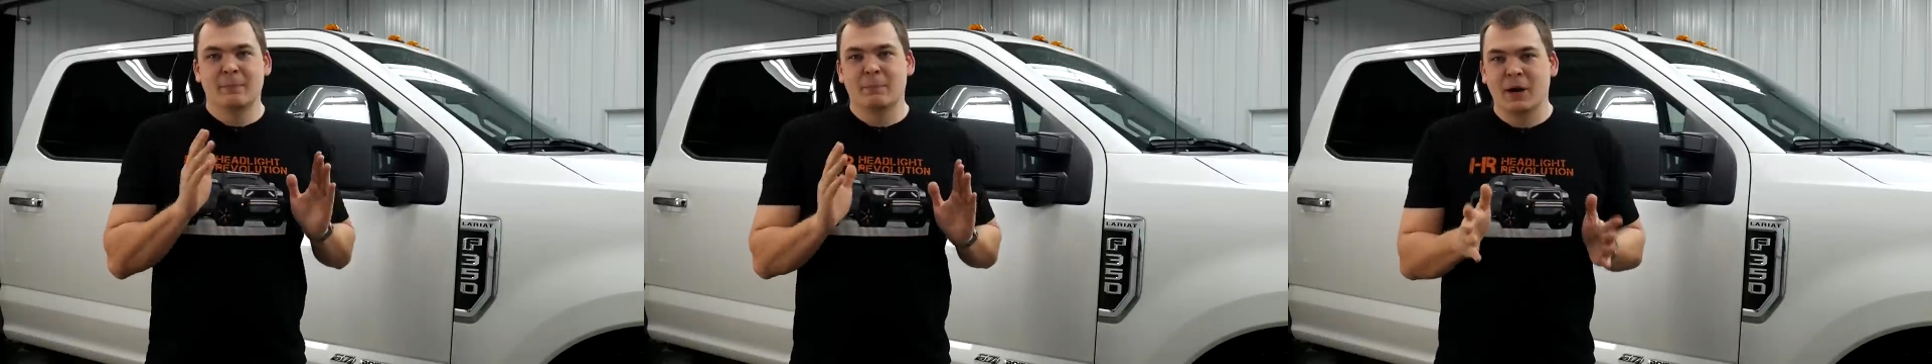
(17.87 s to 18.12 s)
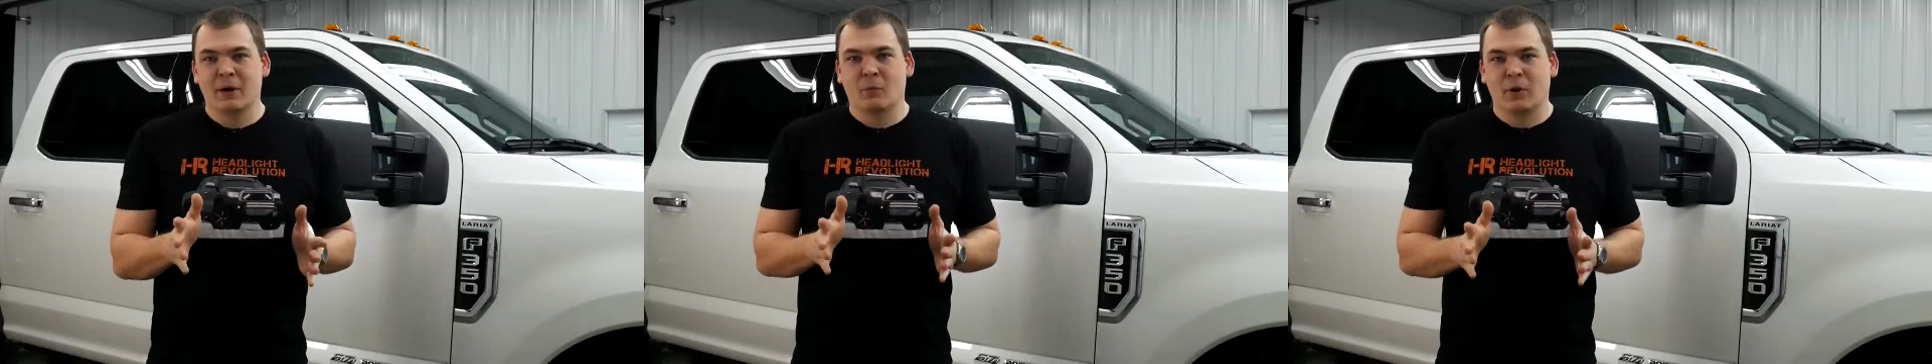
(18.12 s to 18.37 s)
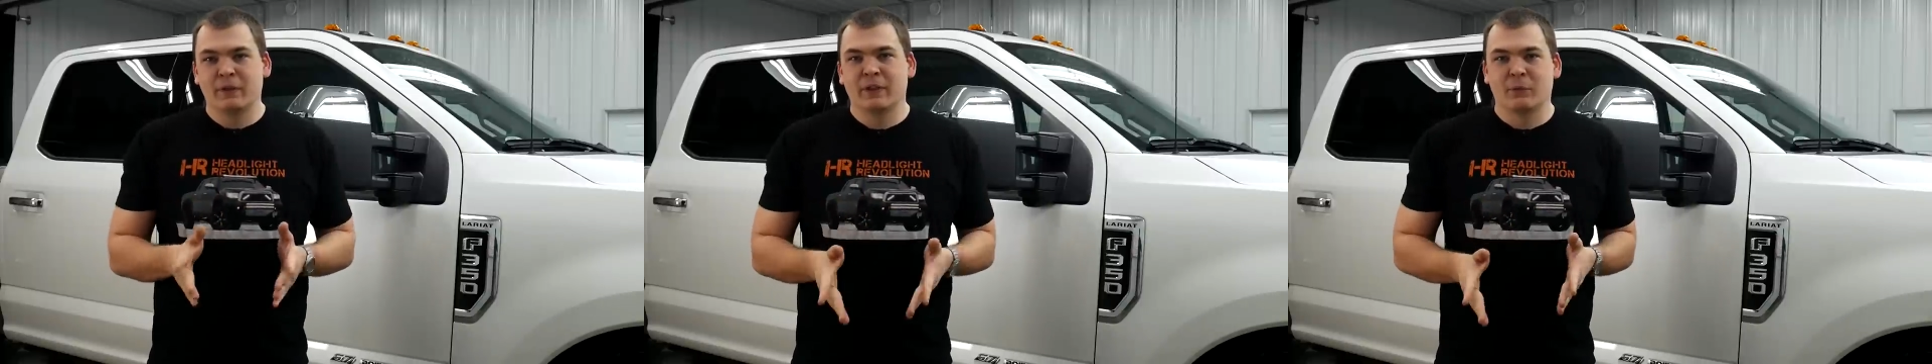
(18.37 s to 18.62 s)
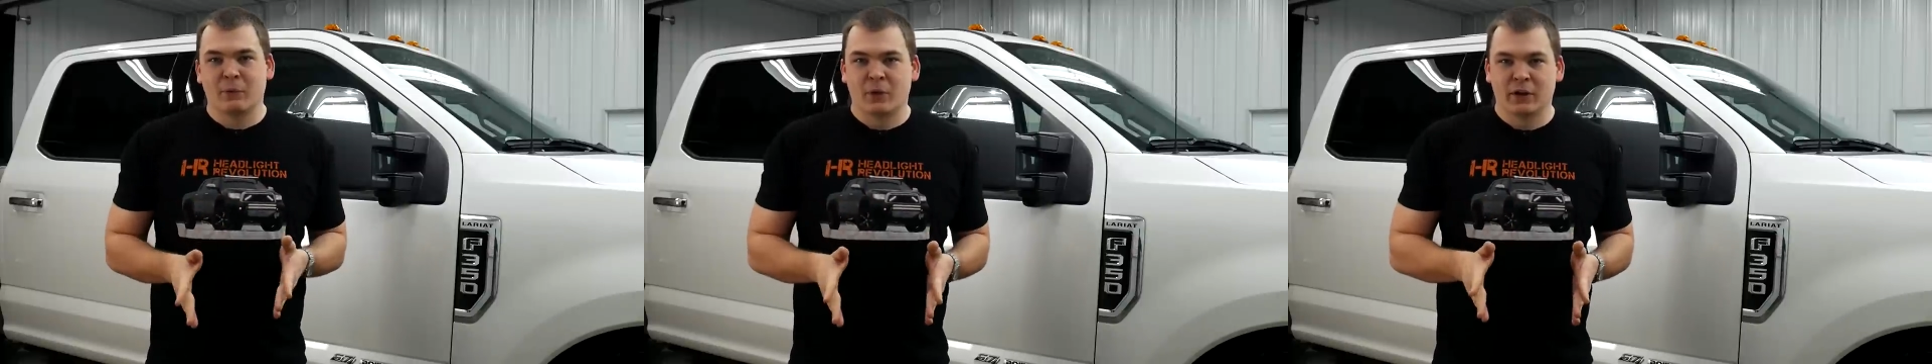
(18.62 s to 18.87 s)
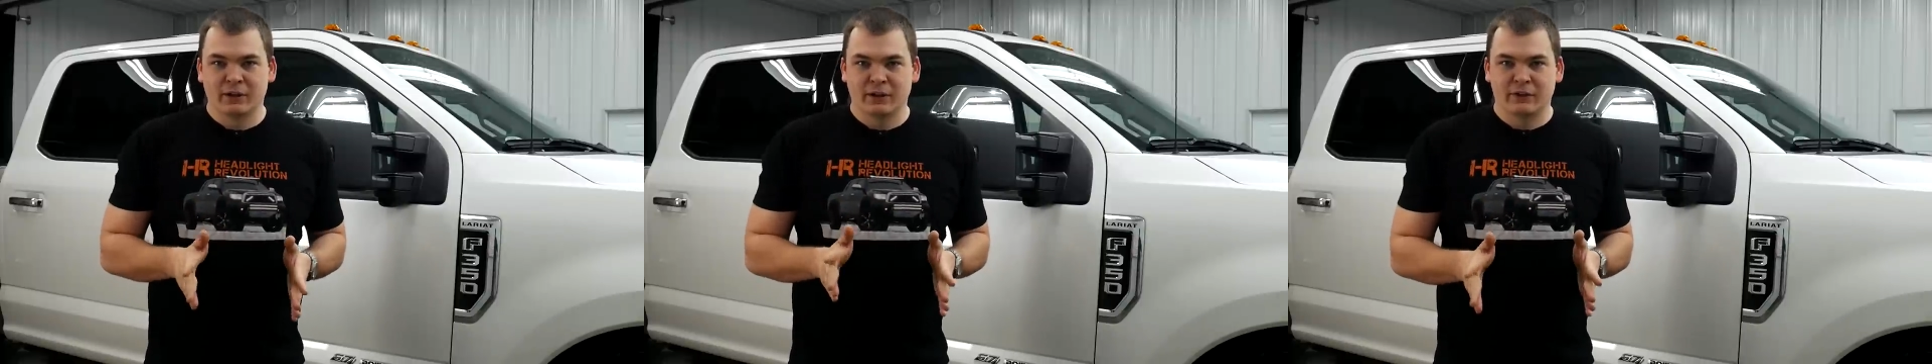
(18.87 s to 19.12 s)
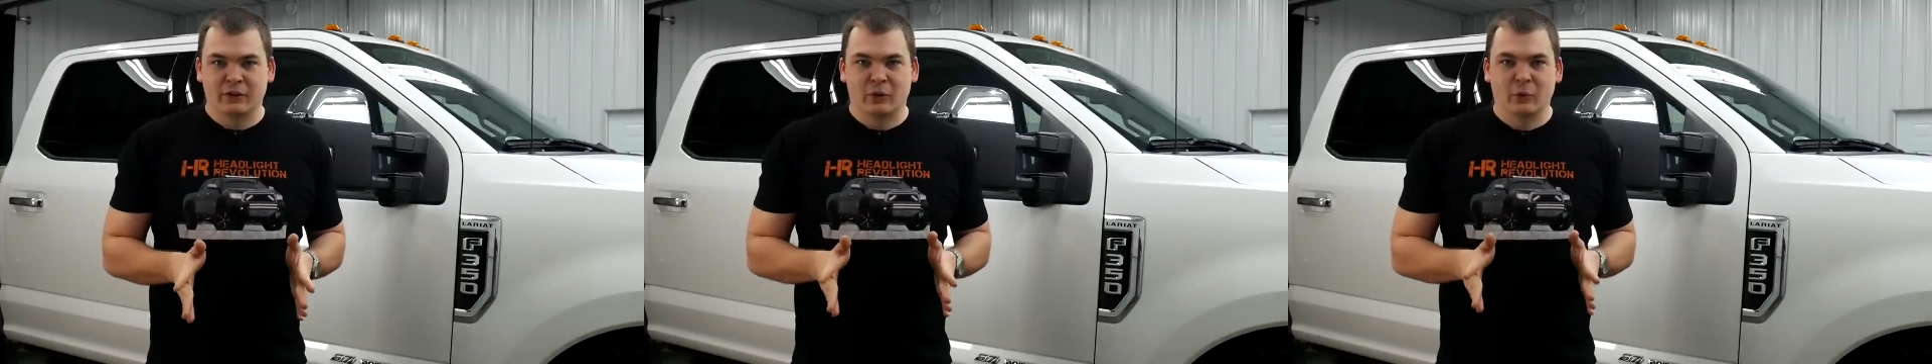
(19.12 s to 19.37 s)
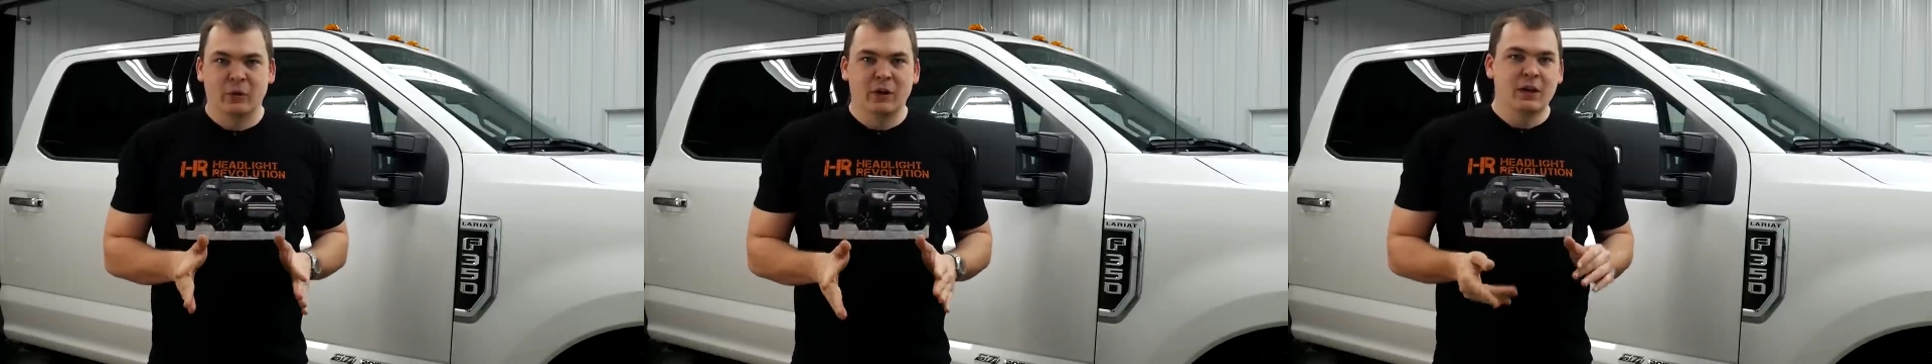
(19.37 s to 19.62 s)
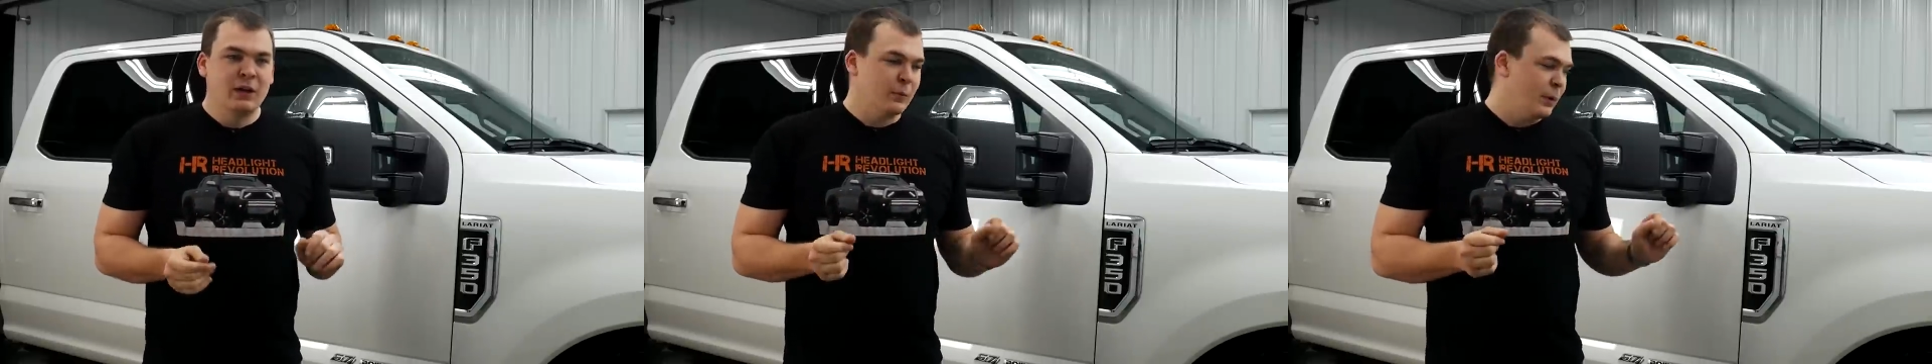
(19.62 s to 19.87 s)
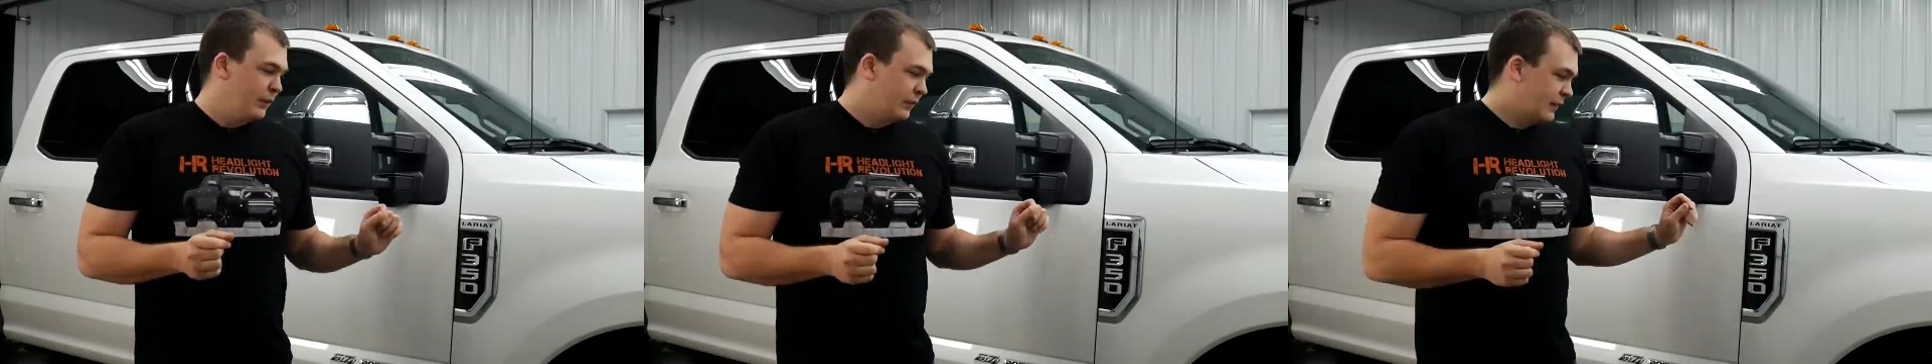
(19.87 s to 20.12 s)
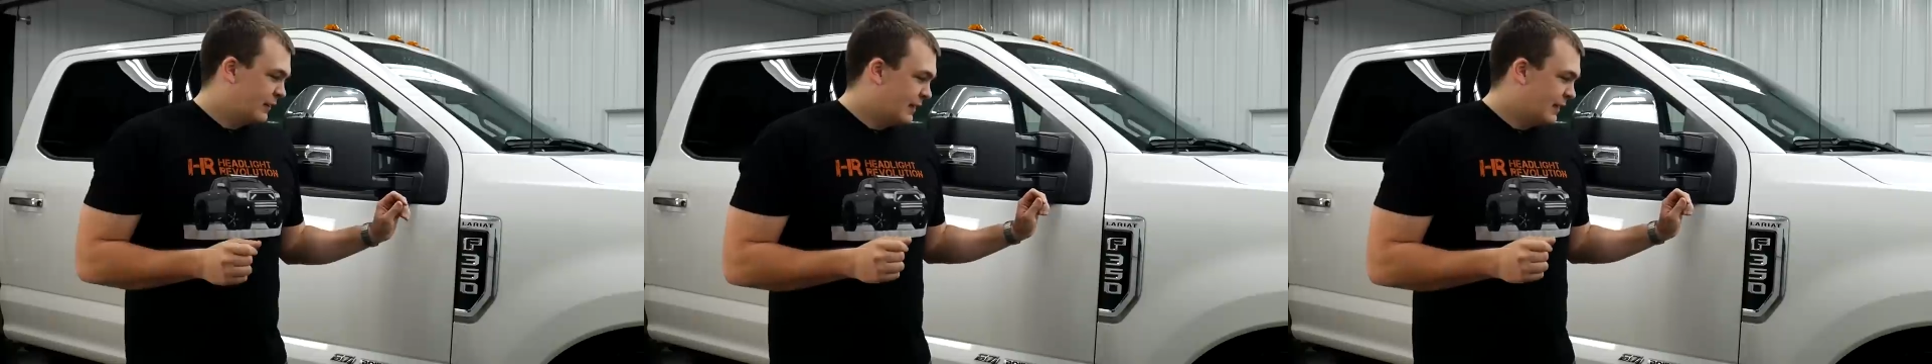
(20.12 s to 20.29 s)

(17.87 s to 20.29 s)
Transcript: But one thing we wanted to do was